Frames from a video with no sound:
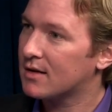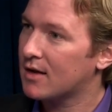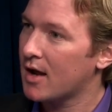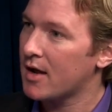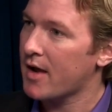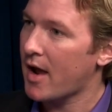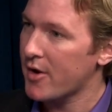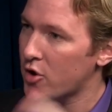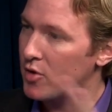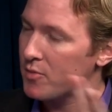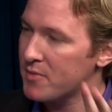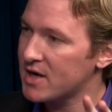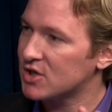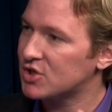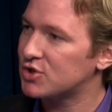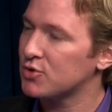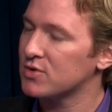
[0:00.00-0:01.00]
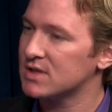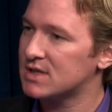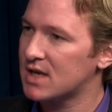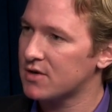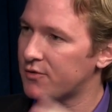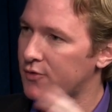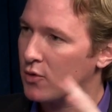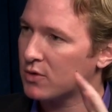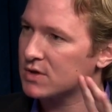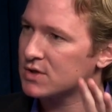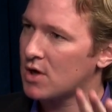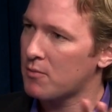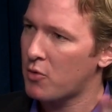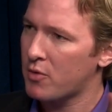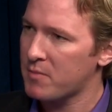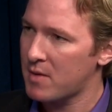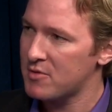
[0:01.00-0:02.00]
Uh, I know that many students tend to focus on
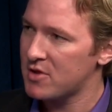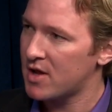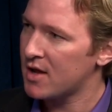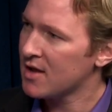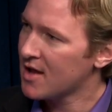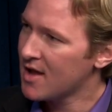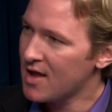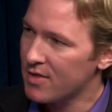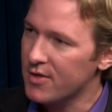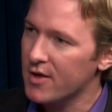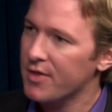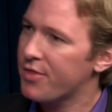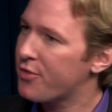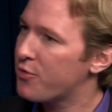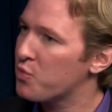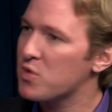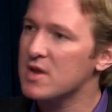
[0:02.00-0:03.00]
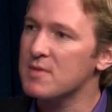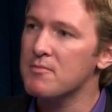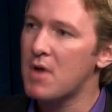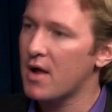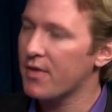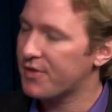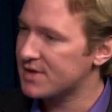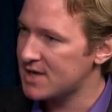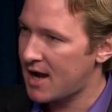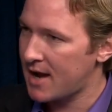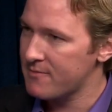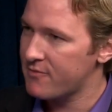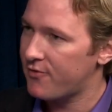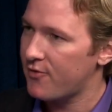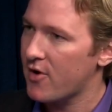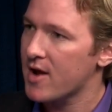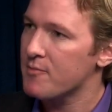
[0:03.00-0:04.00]
what maybe the, the three-month time
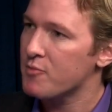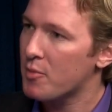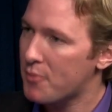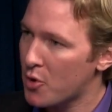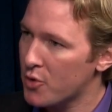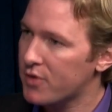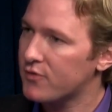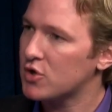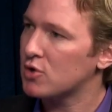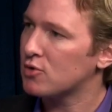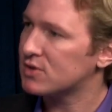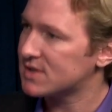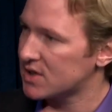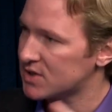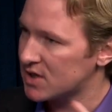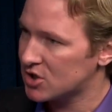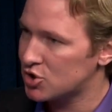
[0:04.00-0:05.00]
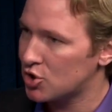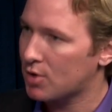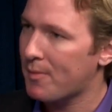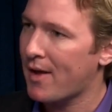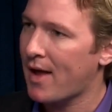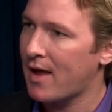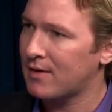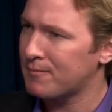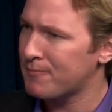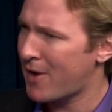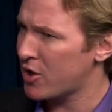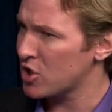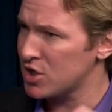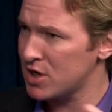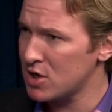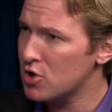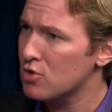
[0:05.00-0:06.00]
frame, but both of you, it sounds like, took about, about a
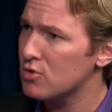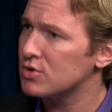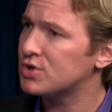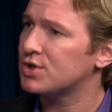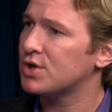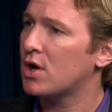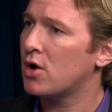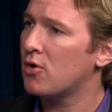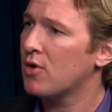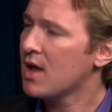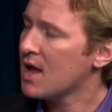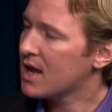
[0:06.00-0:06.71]
year or so, mm-hmm.